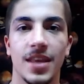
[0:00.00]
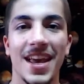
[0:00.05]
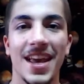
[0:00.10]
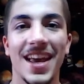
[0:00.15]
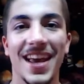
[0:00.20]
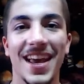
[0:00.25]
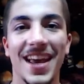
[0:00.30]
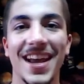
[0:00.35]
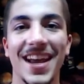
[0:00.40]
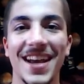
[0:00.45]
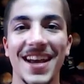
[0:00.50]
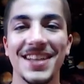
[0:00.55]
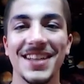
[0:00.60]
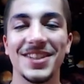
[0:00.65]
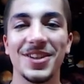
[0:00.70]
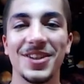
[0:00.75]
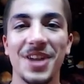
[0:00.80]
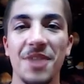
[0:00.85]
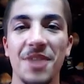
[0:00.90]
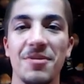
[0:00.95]
Hey guys,
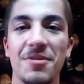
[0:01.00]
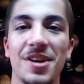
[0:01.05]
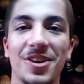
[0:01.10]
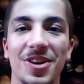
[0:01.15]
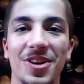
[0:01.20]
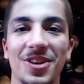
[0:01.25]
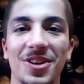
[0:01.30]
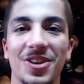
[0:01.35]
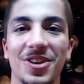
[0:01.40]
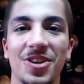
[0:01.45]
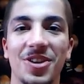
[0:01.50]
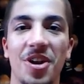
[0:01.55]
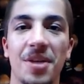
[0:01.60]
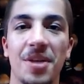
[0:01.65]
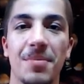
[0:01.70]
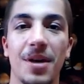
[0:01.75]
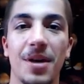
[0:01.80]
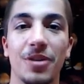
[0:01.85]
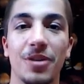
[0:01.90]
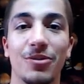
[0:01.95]
today we are going to talk
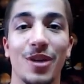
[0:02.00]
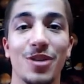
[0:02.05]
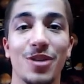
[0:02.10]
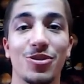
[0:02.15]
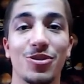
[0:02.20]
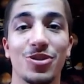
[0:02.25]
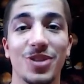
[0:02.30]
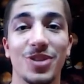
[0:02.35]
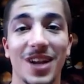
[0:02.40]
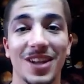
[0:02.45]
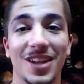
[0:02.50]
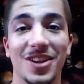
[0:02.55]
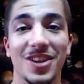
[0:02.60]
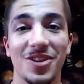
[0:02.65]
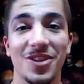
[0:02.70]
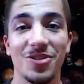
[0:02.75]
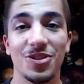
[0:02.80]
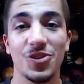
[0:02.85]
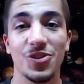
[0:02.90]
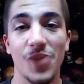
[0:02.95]
about why you should not
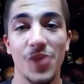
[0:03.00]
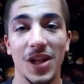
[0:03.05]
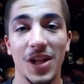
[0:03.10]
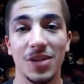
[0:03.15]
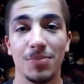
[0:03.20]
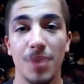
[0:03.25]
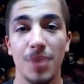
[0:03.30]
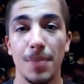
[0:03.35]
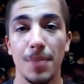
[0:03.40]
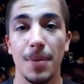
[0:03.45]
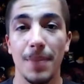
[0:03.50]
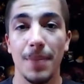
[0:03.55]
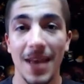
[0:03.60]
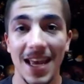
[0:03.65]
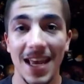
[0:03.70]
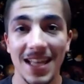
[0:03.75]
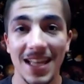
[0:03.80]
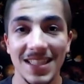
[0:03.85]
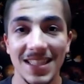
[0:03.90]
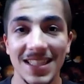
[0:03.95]
use welcome pop-up
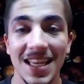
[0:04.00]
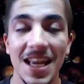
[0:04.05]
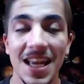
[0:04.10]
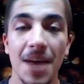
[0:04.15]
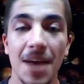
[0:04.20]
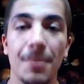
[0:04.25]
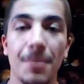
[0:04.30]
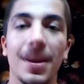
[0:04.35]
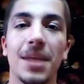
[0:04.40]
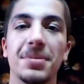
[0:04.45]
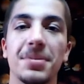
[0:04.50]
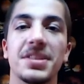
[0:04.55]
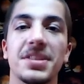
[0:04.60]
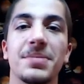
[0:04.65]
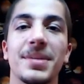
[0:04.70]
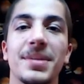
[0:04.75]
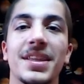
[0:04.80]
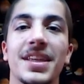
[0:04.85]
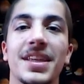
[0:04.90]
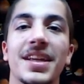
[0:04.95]
ads. My name is
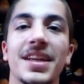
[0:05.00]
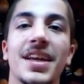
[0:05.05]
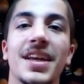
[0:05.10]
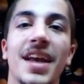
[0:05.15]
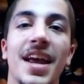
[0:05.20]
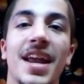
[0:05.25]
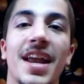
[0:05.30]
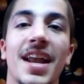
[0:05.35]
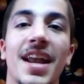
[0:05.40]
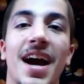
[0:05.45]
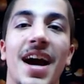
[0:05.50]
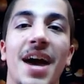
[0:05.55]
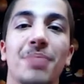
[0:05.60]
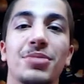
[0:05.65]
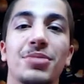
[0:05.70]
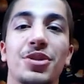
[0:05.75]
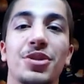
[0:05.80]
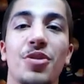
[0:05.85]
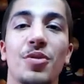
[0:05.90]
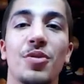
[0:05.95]
Dimitri and I'm
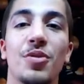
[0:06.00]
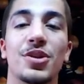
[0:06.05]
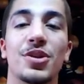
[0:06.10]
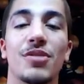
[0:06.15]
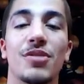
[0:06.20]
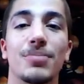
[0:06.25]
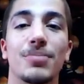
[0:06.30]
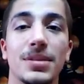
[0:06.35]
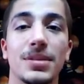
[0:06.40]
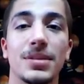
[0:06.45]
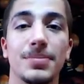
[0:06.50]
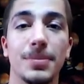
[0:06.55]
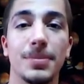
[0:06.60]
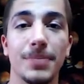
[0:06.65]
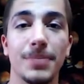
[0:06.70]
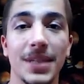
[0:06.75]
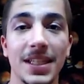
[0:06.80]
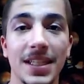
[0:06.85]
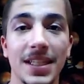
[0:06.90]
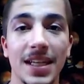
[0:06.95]
the owner of Budip
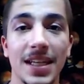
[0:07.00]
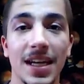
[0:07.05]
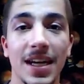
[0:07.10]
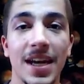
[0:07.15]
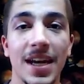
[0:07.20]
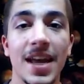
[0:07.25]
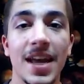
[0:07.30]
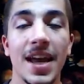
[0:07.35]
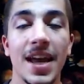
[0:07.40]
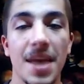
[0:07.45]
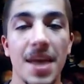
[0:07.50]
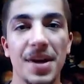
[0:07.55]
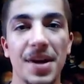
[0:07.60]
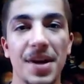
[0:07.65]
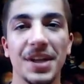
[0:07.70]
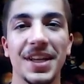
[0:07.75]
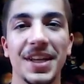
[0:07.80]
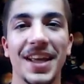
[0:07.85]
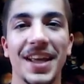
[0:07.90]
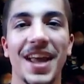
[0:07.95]
Media, a
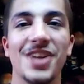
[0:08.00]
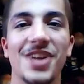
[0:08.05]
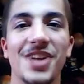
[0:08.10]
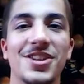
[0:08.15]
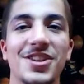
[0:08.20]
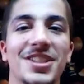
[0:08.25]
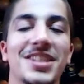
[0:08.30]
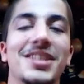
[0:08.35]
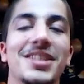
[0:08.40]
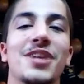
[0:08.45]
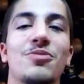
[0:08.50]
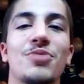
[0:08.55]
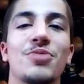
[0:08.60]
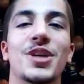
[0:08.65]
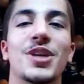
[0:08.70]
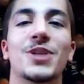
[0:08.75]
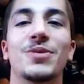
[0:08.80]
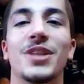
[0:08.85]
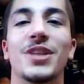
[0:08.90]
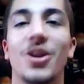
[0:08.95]
marketing agency that
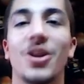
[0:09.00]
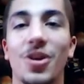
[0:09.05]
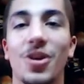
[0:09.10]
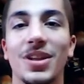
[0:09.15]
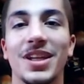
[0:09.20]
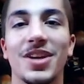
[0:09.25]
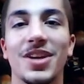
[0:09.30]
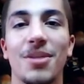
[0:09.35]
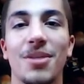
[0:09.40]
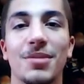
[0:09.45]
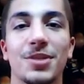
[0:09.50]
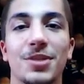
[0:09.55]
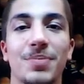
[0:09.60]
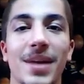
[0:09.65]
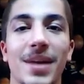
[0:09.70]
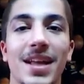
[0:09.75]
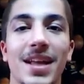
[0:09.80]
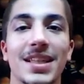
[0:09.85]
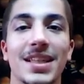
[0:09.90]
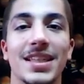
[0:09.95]
works with only e-commerce
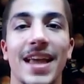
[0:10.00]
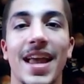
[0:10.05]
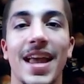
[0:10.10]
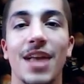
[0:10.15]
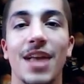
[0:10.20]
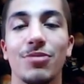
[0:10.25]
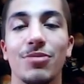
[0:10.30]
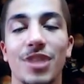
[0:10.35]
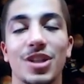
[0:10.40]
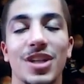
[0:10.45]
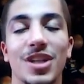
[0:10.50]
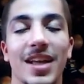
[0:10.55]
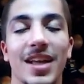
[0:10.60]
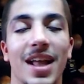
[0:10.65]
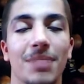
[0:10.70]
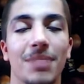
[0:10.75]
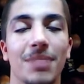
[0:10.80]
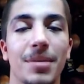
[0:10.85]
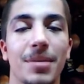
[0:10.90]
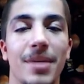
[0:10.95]
brands, and we actually
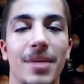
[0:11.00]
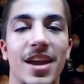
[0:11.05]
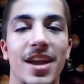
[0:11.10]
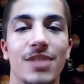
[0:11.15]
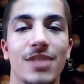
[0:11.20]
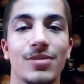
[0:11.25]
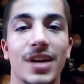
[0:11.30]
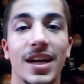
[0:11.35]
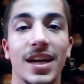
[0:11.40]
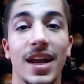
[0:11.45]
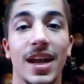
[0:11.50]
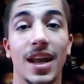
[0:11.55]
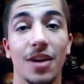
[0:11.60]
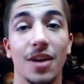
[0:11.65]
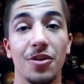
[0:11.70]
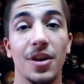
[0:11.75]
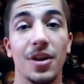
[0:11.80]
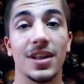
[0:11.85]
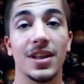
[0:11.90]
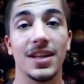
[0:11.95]
help them acquire a
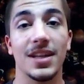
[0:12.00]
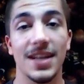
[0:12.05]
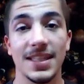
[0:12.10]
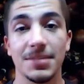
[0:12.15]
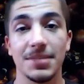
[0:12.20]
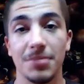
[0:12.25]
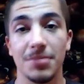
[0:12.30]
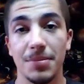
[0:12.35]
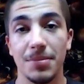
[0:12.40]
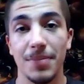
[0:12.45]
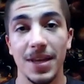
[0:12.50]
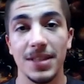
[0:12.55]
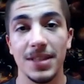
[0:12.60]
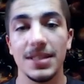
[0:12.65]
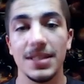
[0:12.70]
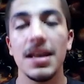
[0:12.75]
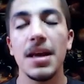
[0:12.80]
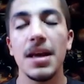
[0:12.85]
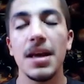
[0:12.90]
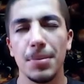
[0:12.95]
loyal customer
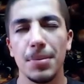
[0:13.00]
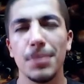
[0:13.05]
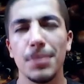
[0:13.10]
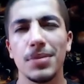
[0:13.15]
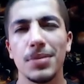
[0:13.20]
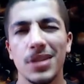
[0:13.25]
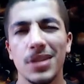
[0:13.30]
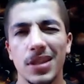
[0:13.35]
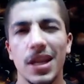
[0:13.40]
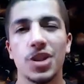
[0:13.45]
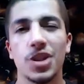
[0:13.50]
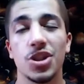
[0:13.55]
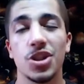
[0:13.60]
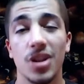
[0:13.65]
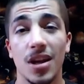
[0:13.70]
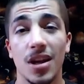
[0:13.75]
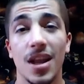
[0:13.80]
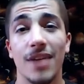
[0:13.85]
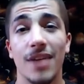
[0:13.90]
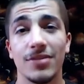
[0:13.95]
base, people that actually
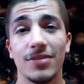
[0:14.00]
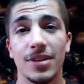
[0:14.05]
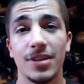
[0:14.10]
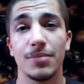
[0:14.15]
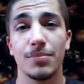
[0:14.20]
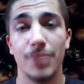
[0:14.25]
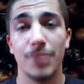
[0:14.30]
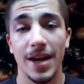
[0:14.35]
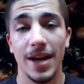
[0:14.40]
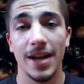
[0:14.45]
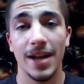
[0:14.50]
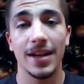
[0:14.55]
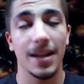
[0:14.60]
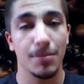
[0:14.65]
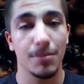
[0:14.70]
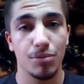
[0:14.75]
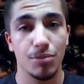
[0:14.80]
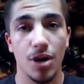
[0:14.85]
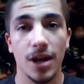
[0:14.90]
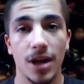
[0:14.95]
love their brand and
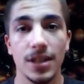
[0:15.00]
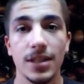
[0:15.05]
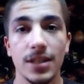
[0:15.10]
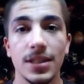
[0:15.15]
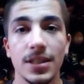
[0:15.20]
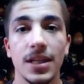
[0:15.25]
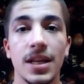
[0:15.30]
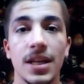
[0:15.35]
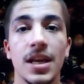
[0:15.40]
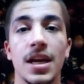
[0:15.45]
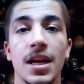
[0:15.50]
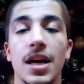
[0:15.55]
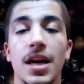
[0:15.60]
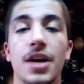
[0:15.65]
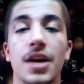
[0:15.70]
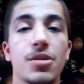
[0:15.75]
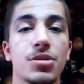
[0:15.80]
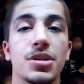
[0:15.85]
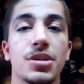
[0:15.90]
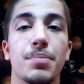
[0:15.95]
product
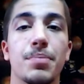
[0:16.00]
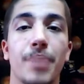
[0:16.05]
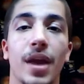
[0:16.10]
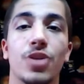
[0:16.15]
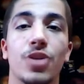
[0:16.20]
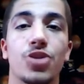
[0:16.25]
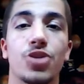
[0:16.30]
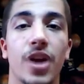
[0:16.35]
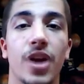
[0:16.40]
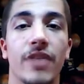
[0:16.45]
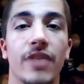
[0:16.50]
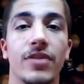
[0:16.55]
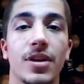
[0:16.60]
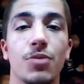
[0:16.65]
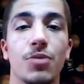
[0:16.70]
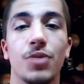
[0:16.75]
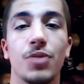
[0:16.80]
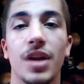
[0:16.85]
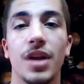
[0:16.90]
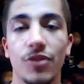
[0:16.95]
using paid traffic.
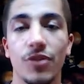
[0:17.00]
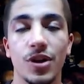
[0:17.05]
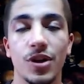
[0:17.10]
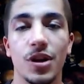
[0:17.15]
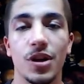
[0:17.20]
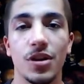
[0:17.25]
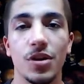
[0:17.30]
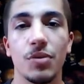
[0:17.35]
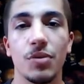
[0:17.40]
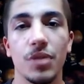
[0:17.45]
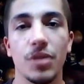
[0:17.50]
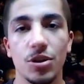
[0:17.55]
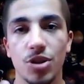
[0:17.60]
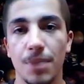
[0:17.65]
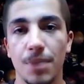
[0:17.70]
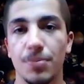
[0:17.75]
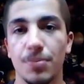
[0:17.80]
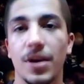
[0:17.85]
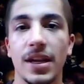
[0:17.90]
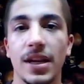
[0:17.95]
Without further ado, we'll
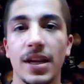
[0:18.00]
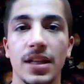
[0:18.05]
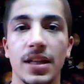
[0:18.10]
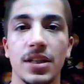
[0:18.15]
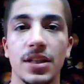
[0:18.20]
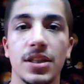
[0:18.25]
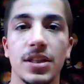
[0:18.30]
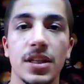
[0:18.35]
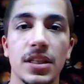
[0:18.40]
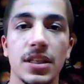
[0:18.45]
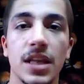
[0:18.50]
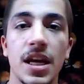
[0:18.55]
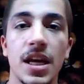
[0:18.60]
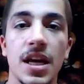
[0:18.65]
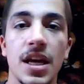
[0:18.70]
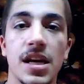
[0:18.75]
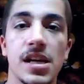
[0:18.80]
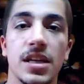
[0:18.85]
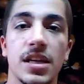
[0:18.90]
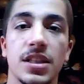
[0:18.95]
jump right into it.
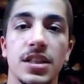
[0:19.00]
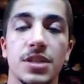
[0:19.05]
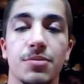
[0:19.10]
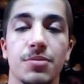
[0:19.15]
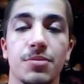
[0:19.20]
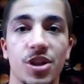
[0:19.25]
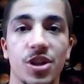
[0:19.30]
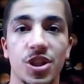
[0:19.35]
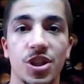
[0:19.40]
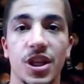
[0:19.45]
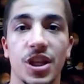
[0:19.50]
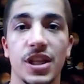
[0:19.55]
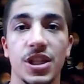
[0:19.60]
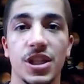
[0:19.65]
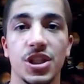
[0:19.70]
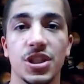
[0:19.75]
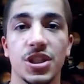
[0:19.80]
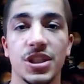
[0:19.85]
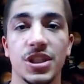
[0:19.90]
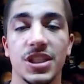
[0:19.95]
This
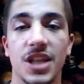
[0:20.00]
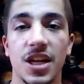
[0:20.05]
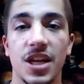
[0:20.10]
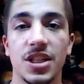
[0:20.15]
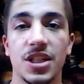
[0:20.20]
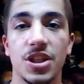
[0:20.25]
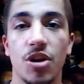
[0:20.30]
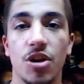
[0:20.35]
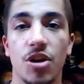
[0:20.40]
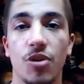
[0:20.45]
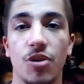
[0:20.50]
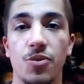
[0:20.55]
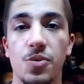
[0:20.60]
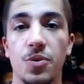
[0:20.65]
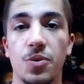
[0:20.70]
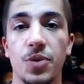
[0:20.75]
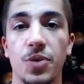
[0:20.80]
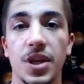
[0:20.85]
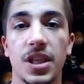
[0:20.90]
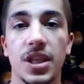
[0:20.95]
presentation starts off
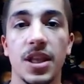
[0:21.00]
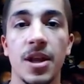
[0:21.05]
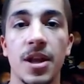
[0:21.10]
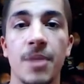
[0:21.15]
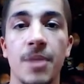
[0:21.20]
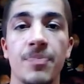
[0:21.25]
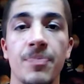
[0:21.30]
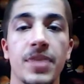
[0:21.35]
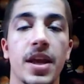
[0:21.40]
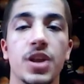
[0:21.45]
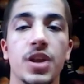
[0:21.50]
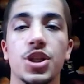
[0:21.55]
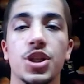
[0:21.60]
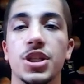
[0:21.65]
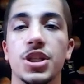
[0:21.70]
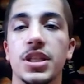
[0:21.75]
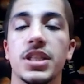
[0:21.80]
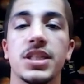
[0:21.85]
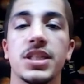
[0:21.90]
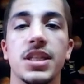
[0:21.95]
with just
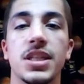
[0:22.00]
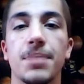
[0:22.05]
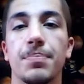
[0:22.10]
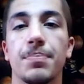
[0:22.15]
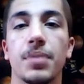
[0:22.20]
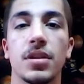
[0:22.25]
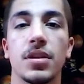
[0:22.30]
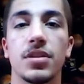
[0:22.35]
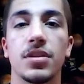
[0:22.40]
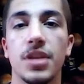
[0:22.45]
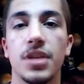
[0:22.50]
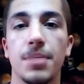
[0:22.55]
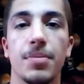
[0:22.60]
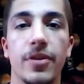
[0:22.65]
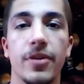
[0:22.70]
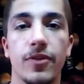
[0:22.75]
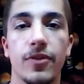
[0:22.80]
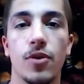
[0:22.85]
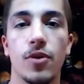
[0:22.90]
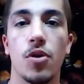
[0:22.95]
a simple
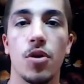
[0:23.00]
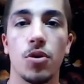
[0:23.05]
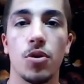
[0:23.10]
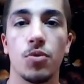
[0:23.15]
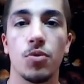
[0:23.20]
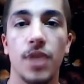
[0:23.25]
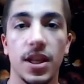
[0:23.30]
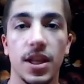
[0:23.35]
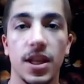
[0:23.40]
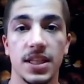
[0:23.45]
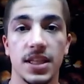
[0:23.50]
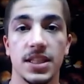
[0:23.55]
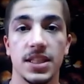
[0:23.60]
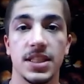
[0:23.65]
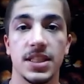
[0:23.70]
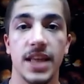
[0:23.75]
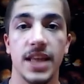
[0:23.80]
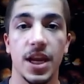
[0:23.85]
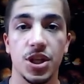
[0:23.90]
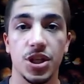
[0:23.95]
debrief on what
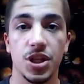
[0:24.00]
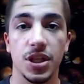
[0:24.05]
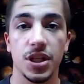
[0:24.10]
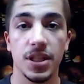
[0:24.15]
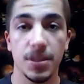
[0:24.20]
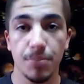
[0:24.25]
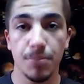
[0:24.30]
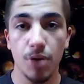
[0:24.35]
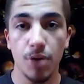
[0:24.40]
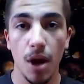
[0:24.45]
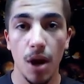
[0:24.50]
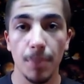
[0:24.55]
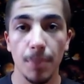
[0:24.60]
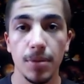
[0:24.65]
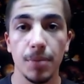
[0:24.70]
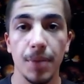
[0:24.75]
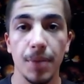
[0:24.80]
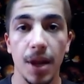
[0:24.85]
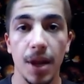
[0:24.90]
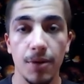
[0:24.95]
is actually the
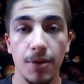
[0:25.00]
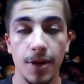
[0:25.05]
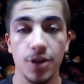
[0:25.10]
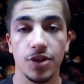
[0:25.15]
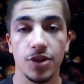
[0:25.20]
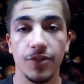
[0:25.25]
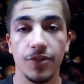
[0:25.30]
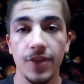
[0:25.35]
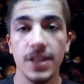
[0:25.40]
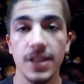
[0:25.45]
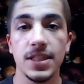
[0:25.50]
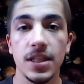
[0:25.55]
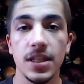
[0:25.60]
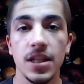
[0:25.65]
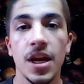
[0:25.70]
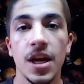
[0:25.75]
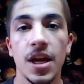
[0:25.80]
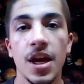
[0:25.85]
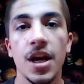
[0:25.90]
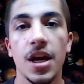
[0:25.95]
problem and why you should fix it,
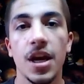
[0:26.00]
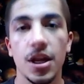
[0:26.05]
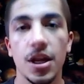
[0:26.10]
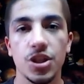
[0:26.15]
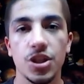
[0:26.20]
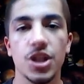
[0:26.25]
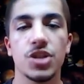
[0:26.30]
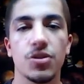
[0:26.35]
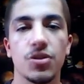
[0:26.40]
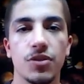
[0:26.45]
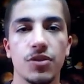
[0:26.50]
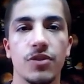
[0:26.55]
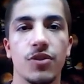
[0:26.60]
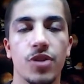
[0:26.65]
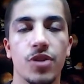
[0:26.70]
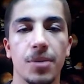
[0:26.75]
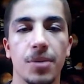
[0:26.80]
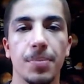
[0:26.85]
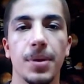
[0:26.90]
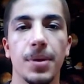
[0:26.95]
just so for
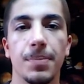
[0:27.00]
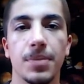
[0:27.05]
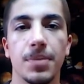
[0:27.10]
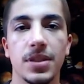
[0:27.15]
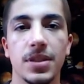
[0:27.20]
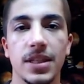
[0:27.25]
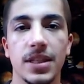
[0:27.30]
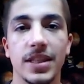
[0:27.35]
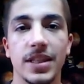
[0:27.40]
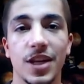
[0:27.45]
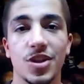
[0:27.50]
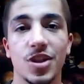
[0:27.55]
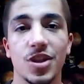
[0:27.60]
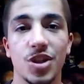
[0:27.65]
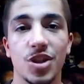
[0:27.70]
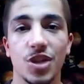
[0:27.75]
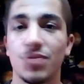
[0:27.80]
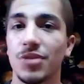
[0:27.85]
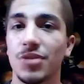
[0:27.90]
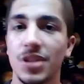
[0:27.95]
the people that actually
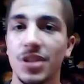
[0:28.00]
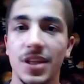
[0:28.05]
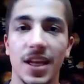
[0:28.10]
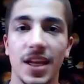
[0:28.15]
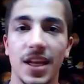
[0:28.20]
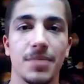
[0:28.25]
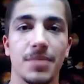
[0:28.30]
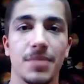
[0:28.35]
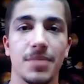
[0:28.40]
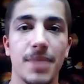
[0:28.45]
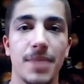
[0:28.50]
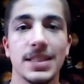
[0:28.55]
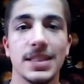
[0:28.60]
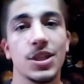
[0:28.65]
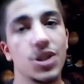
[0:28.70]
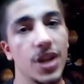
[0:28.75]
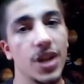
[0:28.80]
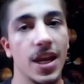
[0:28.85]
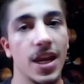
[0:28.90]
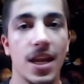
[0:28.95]
just want to get the
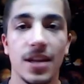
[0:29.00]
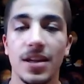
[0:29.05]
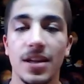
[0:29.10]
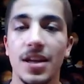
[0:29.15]
message and